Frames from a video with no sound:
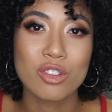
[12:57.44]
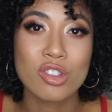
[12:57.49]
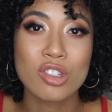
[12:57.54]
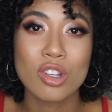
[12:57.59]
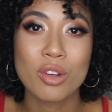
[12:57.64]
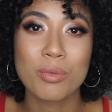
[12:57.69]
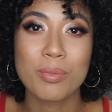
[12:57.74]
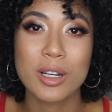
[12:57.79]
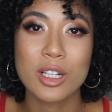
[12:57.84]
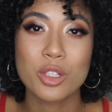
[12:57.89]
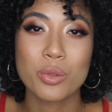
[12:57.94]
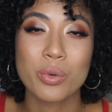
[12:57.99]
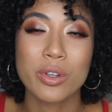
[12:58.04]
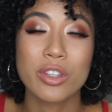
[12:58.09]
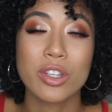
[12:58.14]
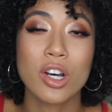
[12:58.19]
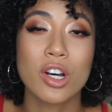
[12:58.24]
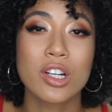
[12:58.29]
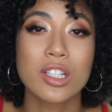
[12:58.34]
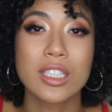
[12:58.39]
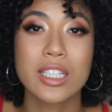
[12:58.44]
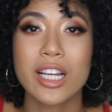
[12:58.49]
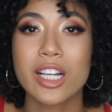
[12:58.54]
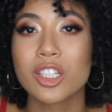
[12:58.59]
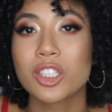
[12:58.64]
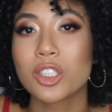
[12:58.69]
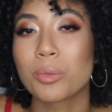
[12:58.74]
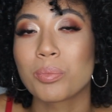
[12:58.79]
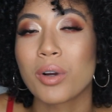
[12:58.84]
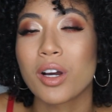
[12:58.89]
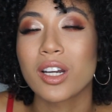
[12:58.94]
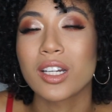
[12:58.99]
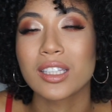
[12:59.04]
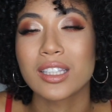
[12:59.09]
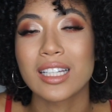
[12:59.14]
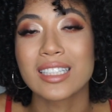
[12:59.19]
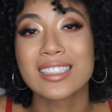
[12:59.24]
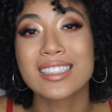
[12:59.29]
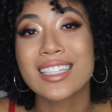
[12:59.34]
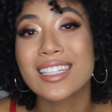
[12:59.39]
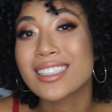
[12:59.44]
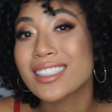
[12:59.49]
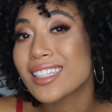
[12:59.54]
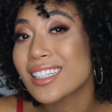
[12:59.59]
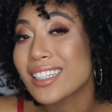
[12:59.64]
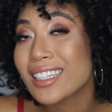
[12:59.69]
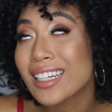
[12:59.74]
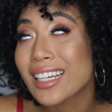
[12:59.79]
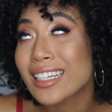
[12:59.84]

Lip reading: so much with all the extra product that doesn't